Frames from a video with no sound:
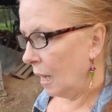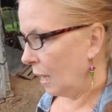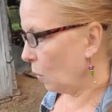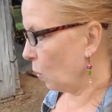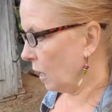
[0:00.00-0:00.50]

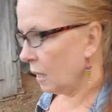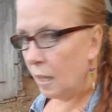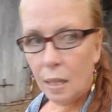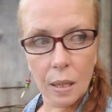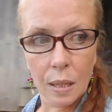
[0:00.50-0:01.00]
and one,
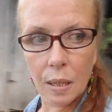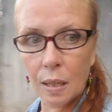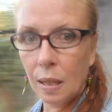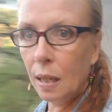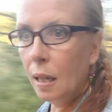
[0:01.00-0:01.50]

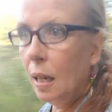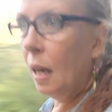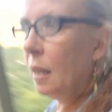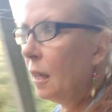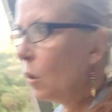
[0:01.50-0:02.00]

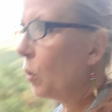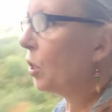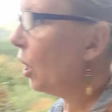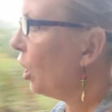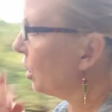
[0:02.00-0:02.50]
I think it
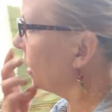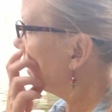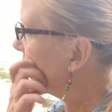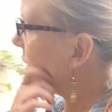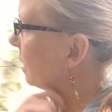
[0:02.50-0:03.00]
was last,
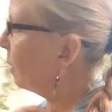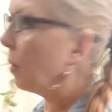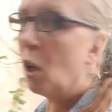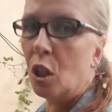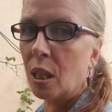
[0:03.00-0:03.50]
not this
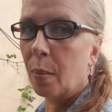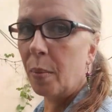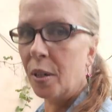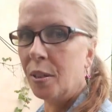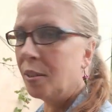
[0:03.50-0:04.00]
summer, last
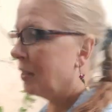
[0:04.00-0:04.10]
summer,